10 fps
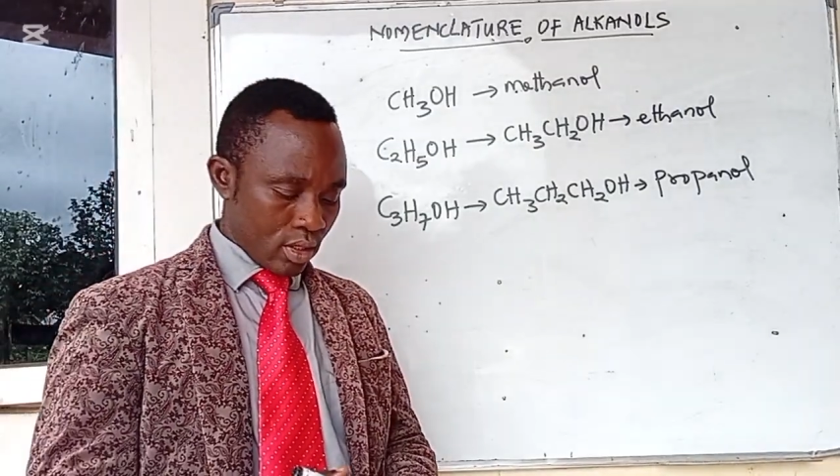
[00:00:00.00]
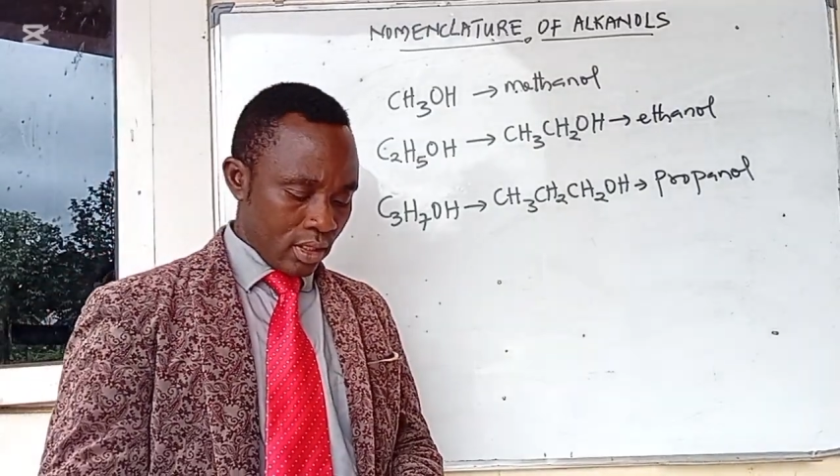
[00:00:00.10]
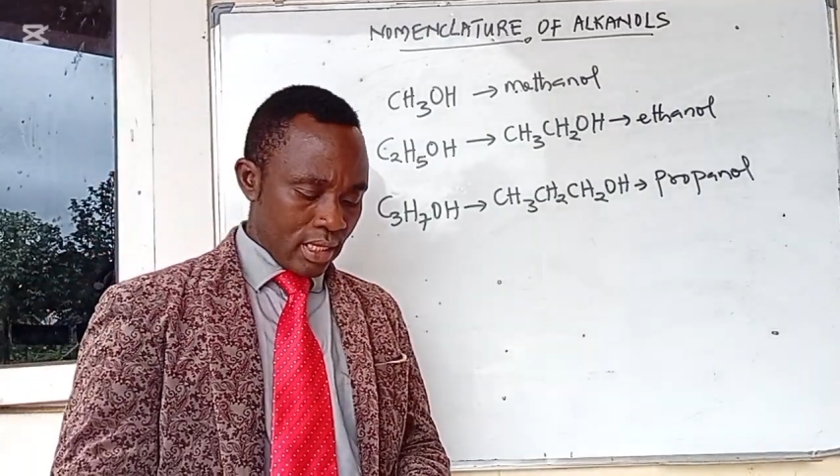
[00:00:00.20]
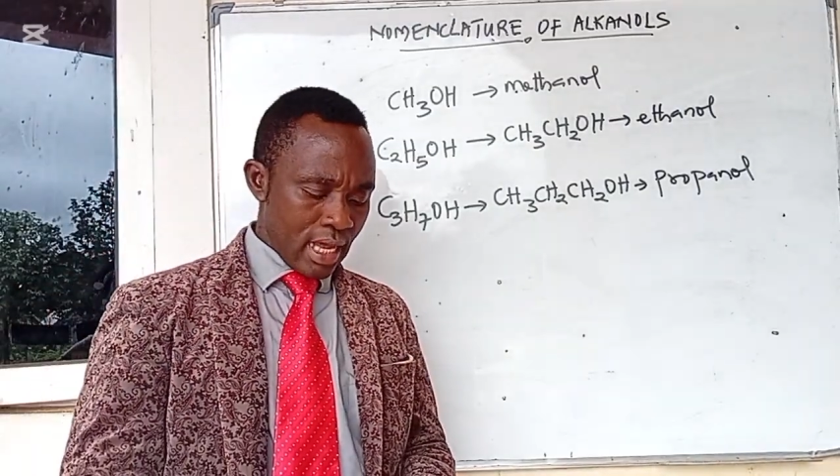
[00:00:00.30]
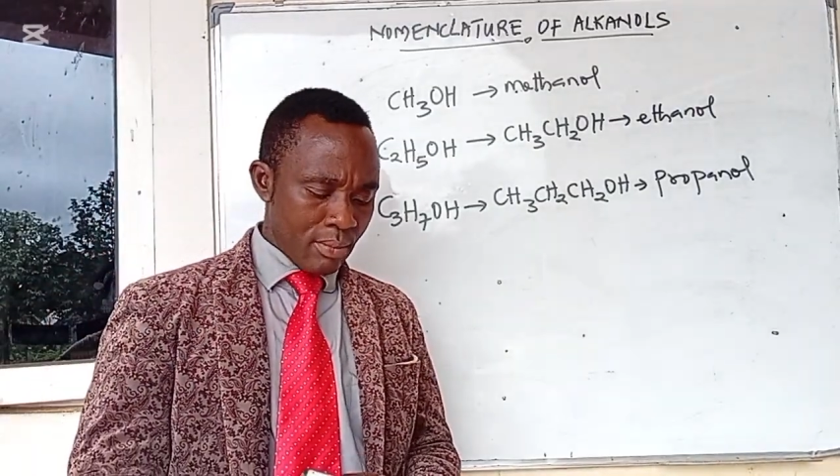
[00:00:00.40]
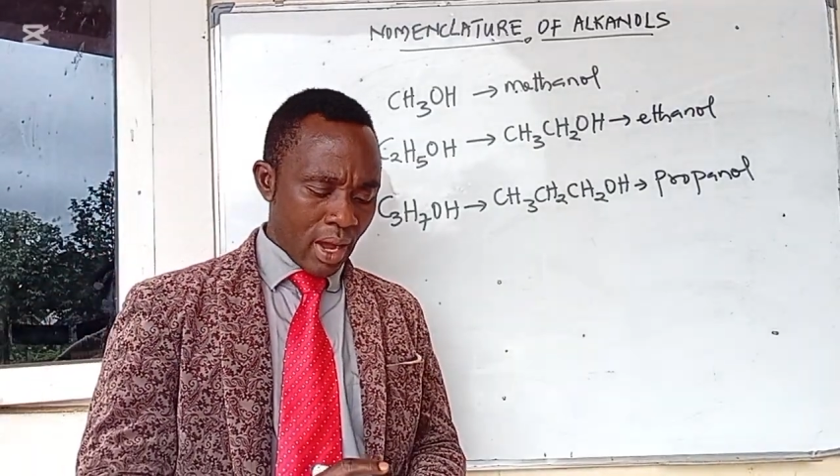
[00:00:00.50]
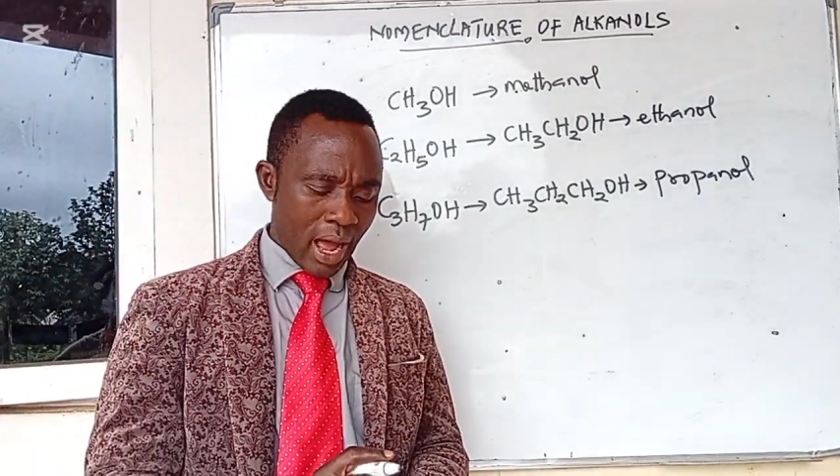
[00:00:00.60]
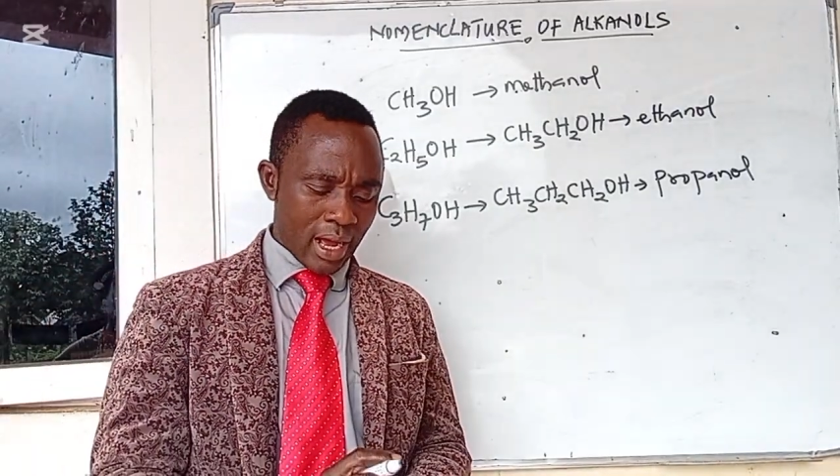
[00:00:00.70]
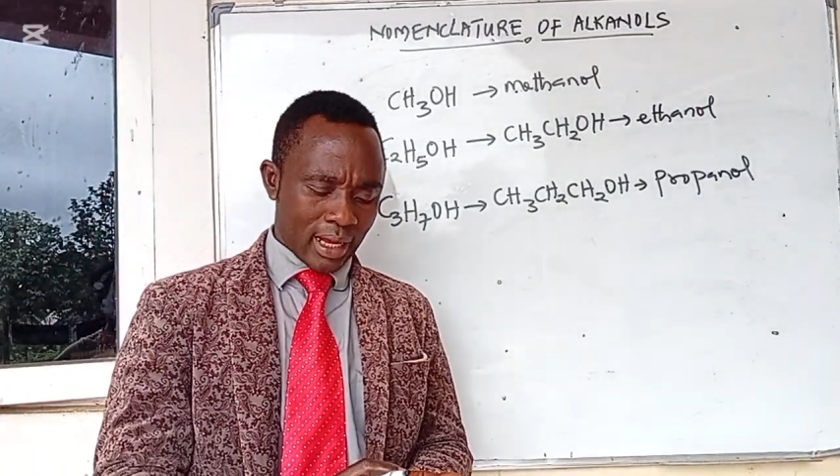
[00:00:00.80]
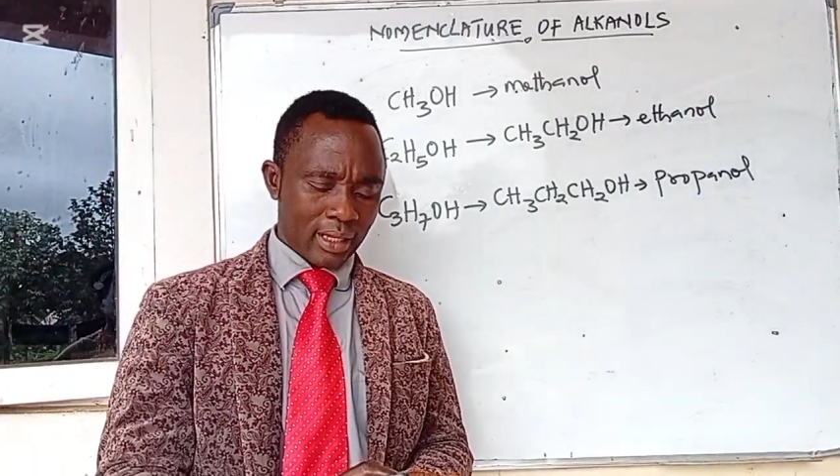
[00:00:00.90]
name
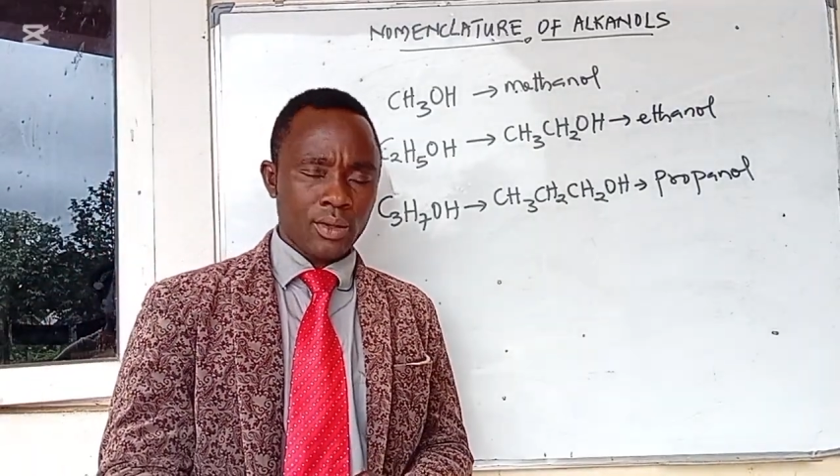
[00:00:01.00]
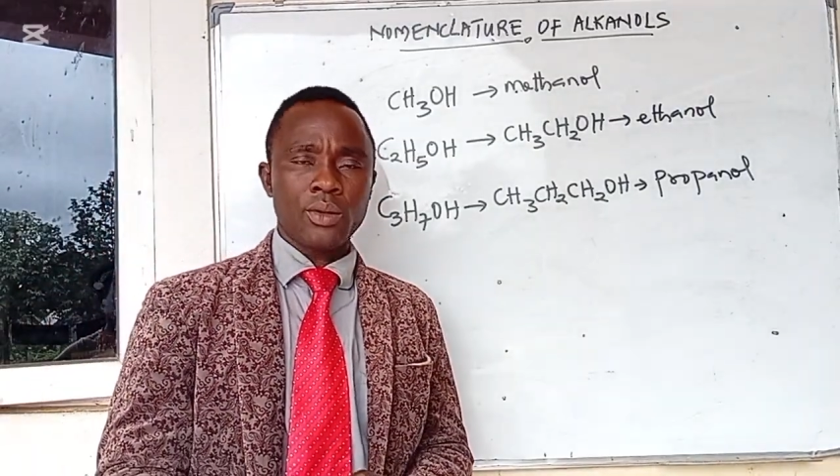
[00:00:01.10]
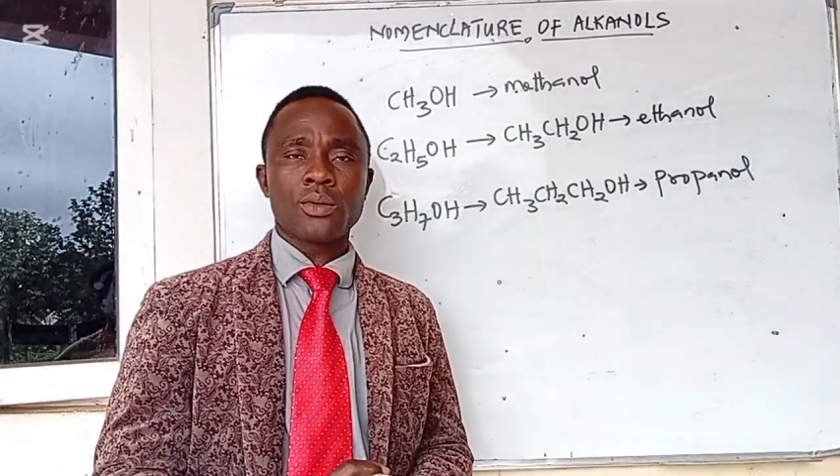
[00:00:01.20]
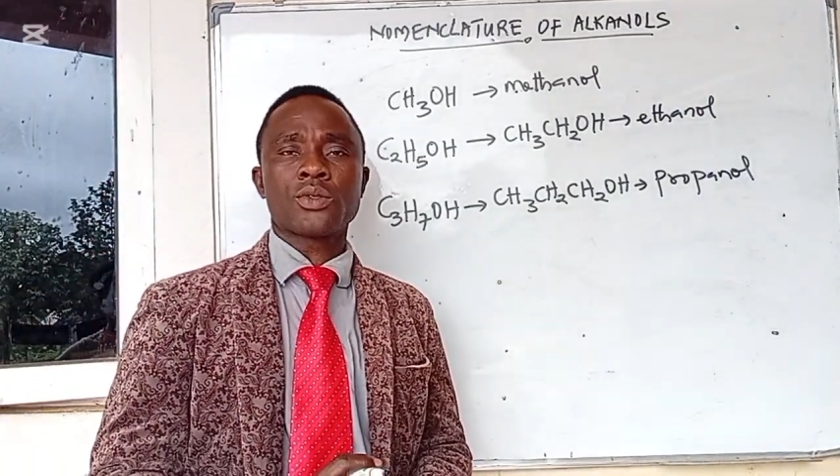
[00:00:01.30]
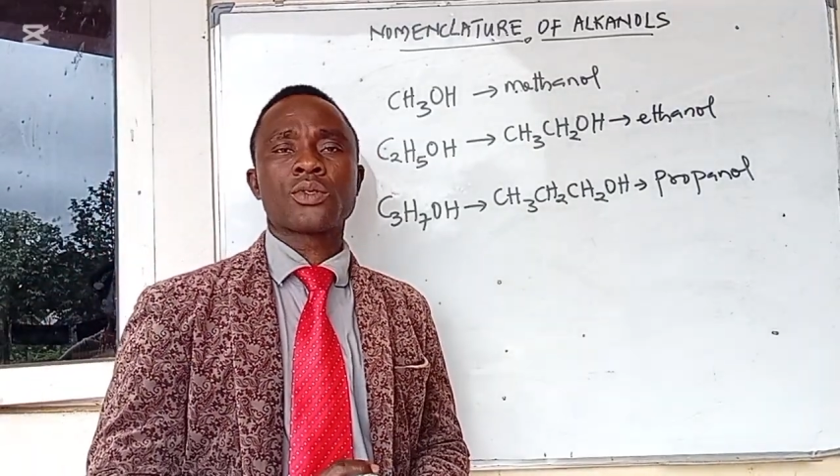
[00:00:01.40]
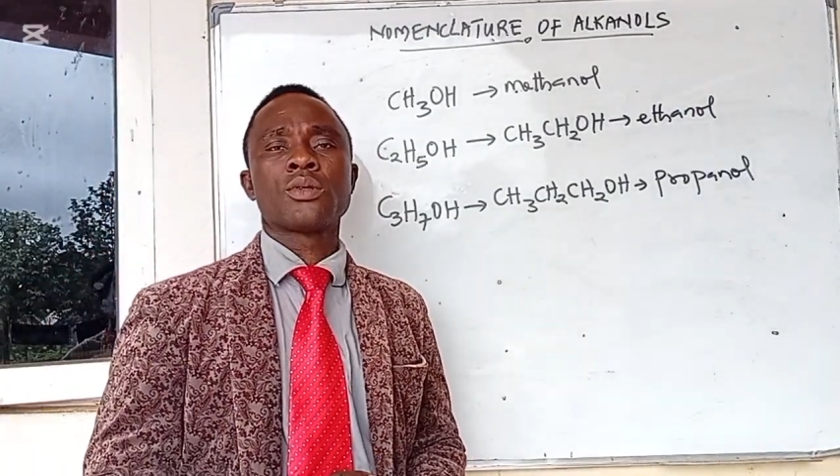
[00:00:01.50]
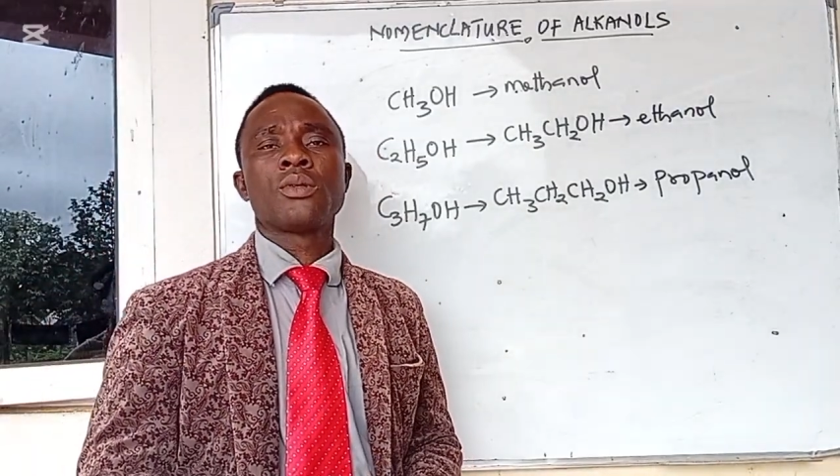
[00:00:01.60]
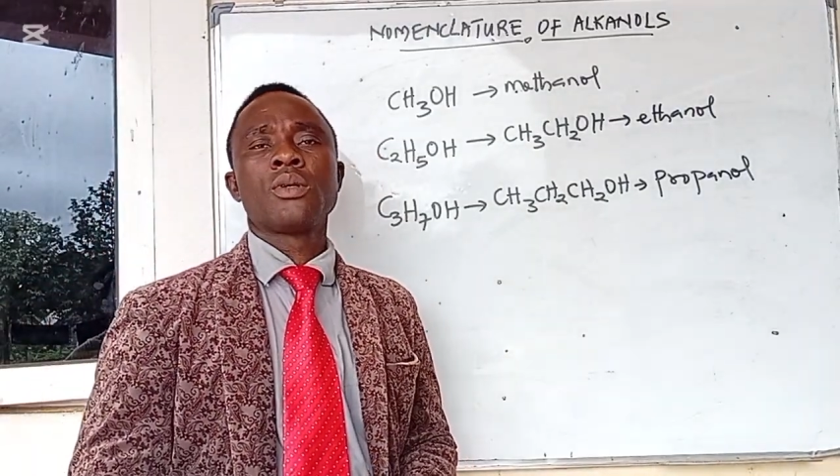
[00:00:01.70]
alkanols,